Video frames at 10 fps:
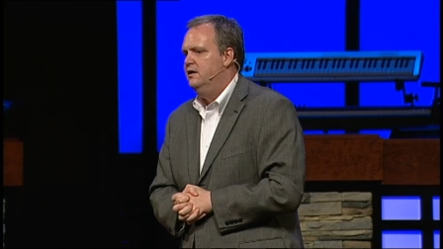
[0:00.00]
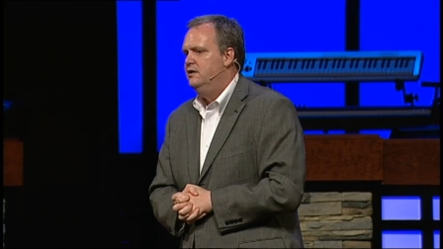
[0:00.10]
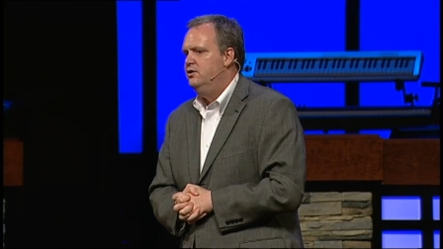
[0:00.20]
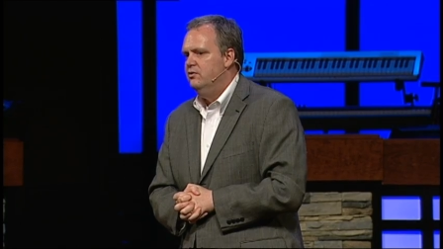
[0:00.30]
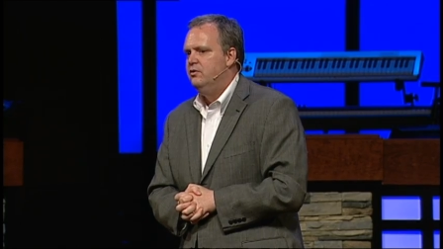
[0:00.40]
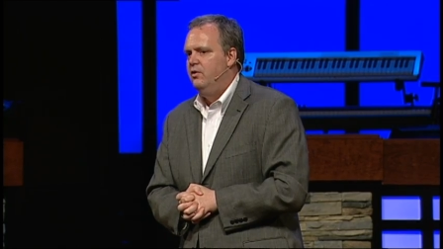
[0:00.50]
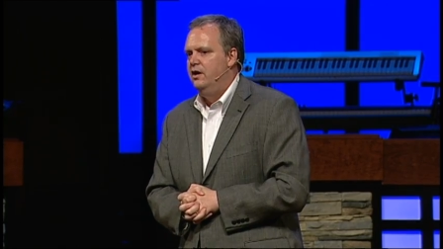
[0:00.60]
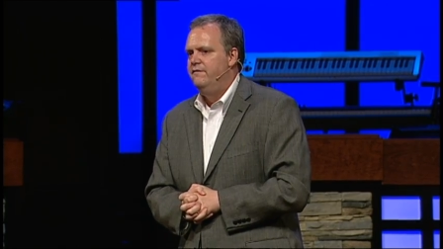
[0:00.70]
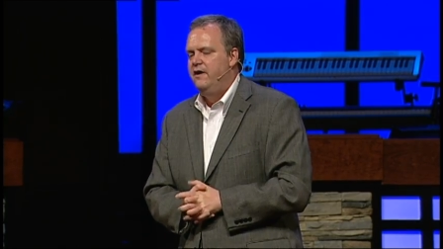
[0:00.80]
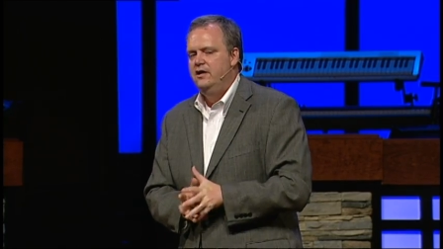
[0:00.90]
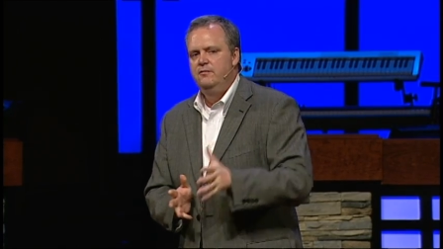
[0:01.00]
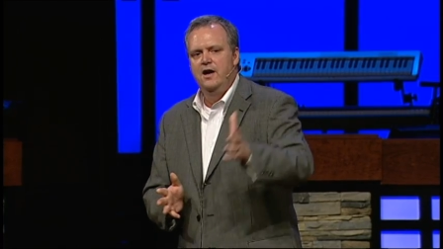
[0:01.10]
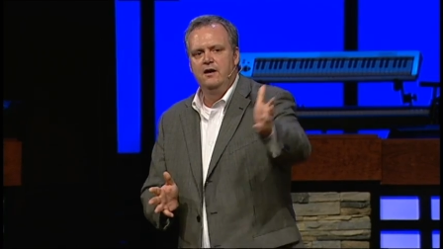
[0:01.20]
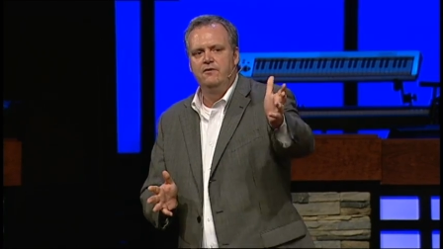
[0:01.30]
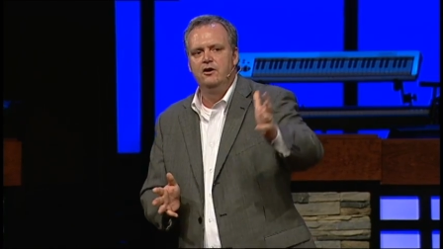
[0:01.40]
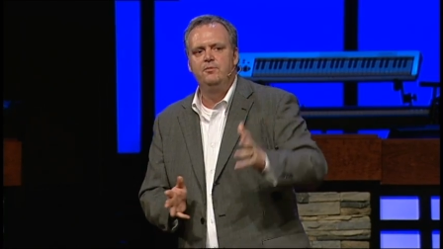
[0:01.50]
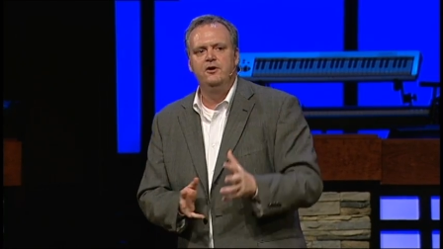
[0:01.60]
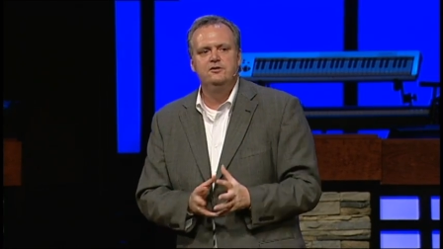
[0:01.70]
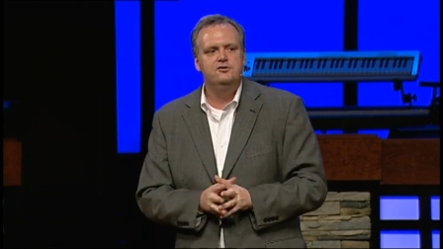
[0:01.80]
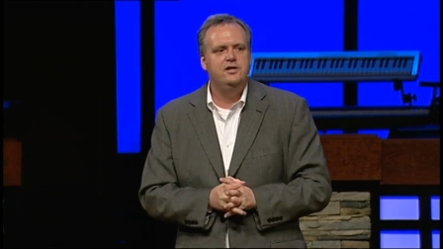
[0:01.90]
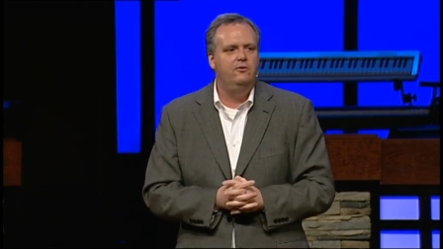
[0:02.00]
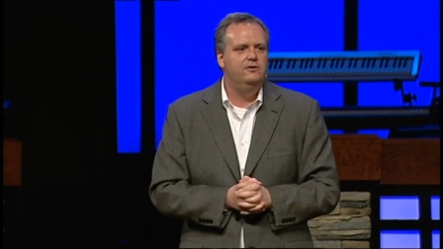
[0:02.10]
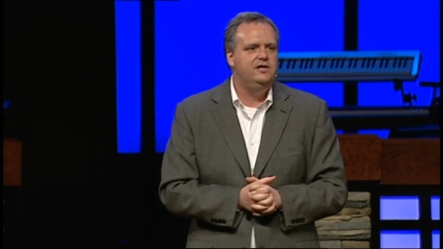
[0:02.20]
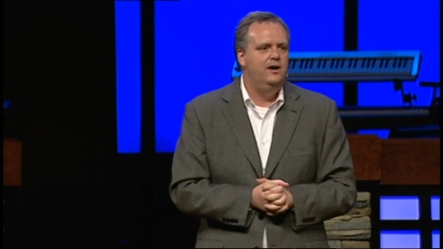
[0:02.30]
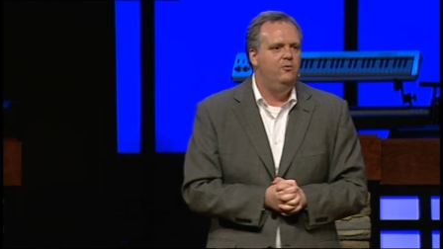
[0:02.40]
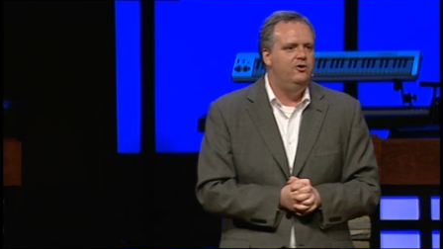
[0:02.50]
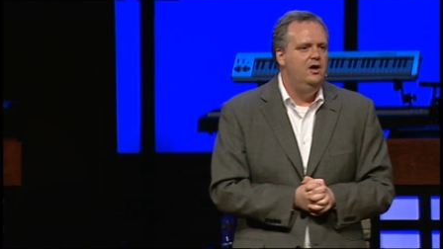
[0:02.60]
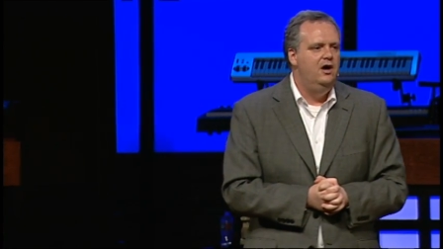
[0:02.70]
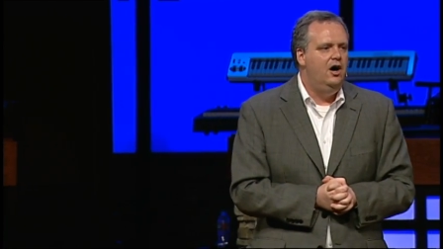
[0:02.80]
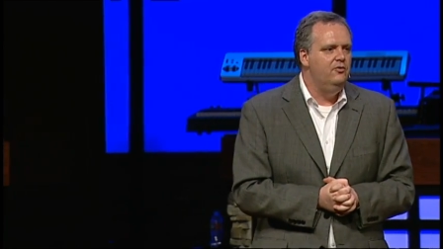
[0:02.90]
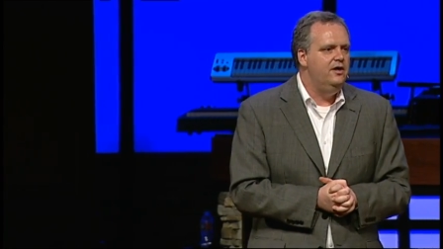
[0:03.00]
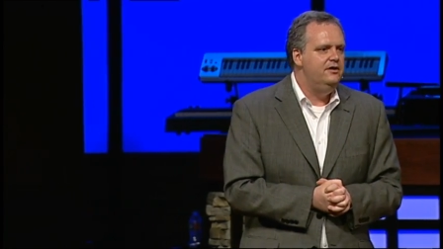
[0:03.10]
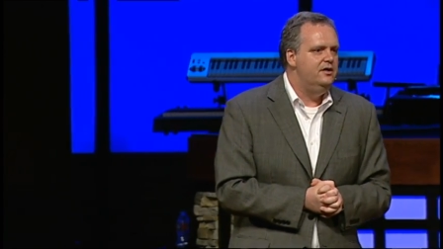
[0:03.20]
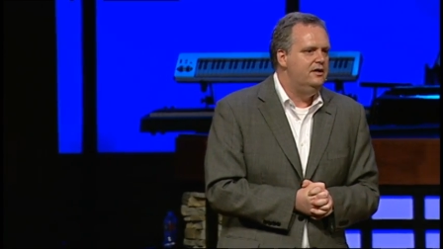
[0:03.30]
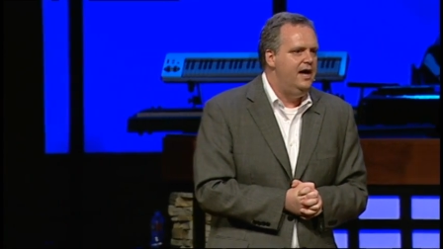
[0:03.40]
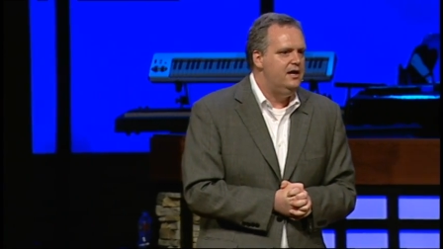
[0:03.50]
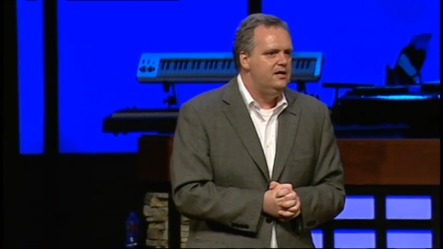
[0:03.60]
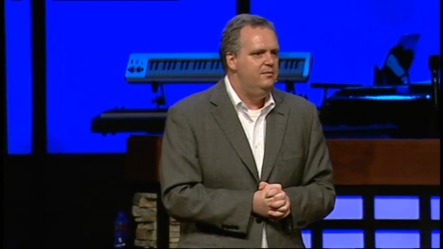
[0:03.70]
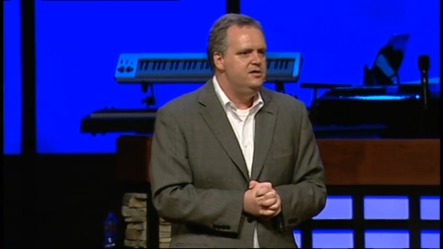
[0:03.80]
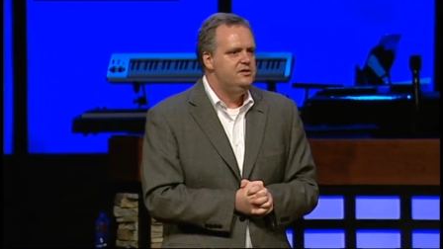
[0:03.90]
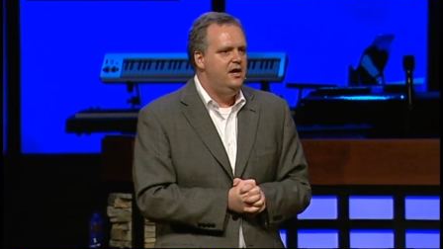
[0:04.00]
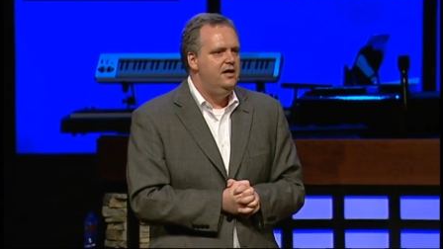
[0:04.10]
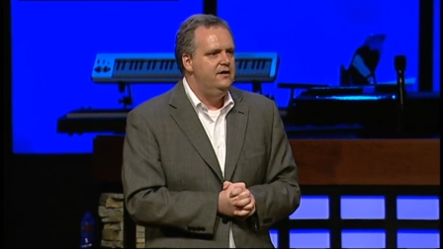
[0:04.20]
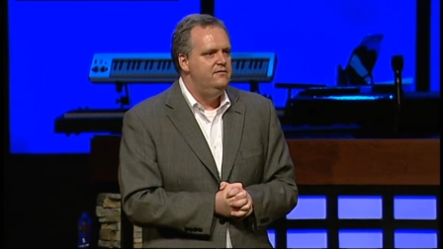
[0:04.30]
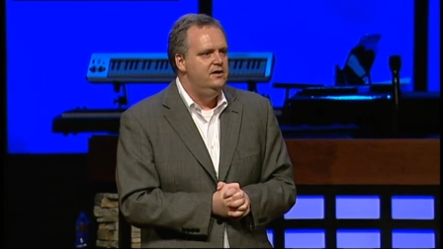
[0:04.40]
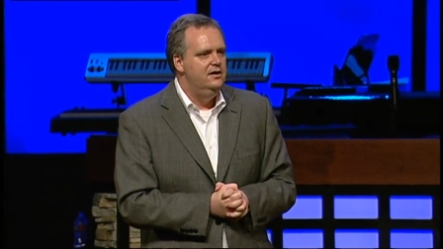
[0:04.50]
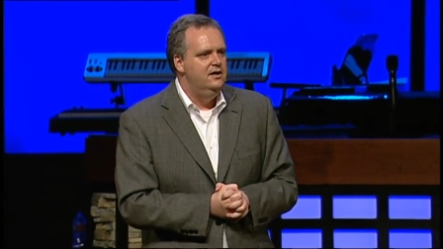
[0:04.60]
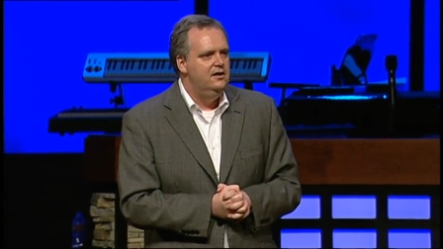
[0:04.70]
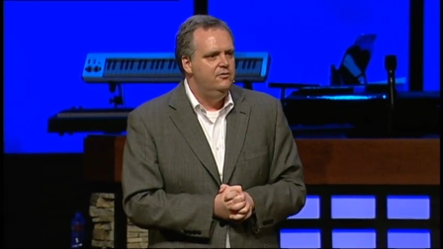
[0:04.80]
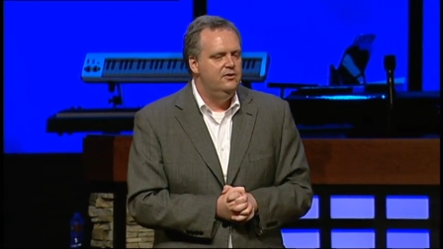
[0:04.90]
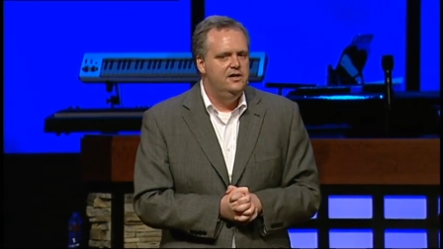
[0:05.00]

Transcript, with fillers: You are qualified. You might have heard a preacher say one time, well, only the elect can be saved. Well,